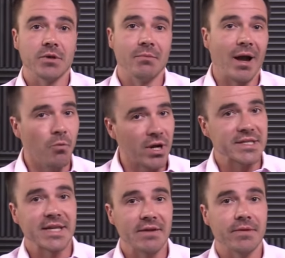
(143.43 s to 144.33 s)
You might want to
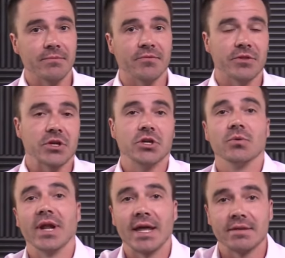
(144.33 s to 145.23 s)
save them for the Q
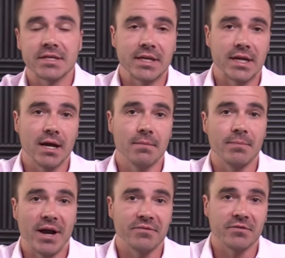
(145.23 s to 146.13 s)
and A that's going to come up
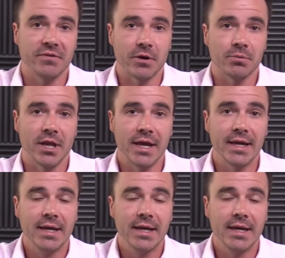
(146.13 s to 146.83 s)
after fair play,